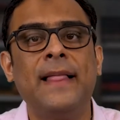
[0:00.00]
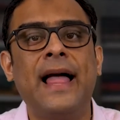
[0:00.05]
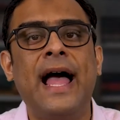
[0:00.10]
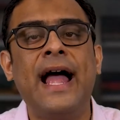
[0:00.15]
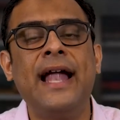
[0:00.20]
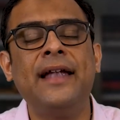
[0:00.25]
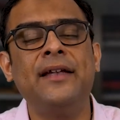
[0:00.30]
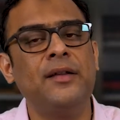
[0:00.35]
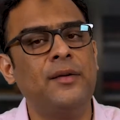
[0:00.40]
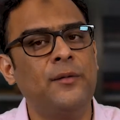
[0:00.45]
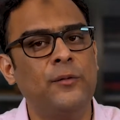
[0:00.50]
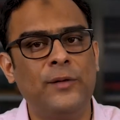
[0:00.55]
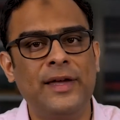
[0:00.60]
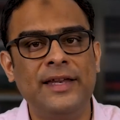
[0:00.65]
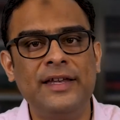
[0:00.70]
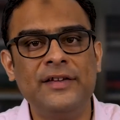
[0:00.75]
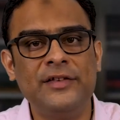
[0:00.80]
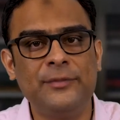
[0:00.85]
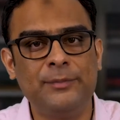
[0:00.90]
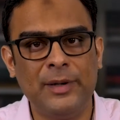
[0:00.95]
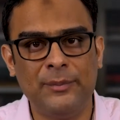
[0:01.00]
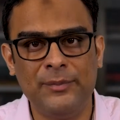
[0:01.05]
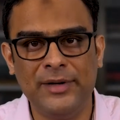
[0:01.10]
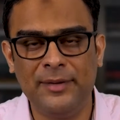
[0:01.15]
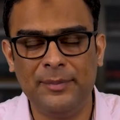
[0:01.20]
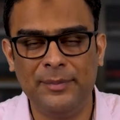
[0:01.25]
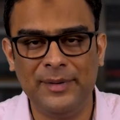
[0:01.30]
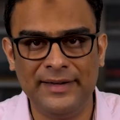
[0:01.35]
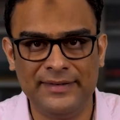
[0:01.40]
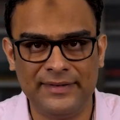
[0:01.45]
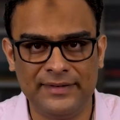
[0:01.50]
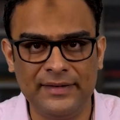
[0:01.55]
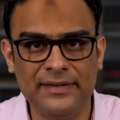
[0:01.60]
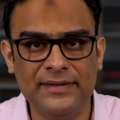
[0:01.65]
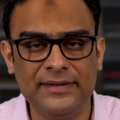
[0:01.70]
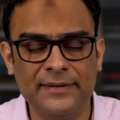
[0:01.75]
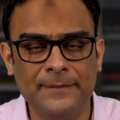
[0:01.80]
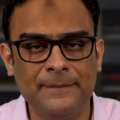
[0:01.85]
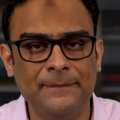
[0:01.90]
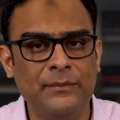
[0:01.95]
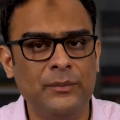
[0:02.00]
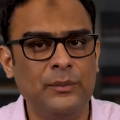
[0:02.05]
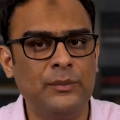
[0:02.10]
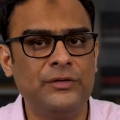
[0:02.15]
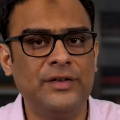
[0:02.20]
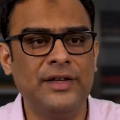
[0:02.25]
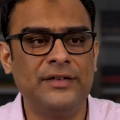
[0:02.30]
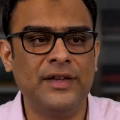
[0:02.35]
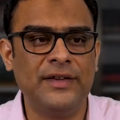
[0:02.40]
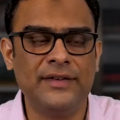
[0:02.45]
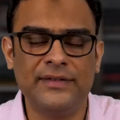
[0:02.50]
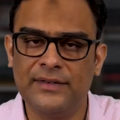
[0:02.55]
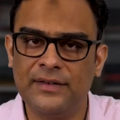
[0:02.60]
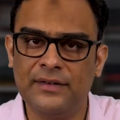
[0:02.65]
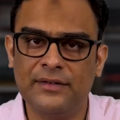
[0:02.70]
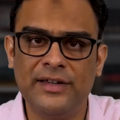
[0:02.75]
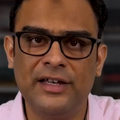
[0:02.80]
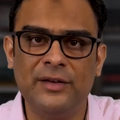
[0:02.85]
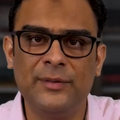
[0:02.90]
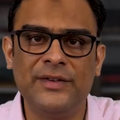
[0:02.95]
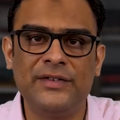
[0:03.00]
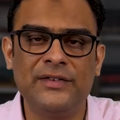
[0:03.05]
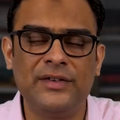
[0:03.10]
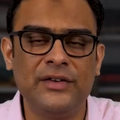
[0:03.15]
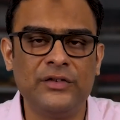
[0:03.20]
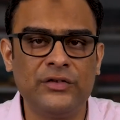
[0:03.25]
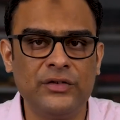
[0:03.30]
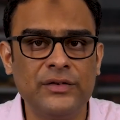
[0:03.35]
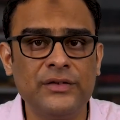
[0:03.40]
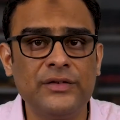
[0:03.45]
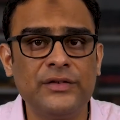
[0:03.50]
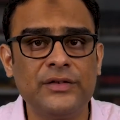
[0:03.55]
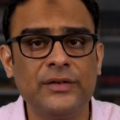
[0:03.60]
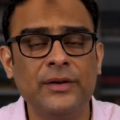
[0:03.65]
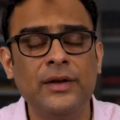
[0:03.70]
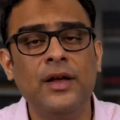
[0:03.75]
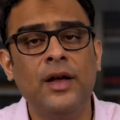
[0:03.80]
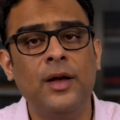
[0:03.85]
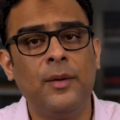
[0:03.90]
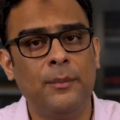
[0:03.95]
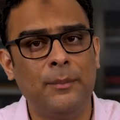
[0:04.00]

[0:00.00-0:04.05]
at various public places such as railway stations,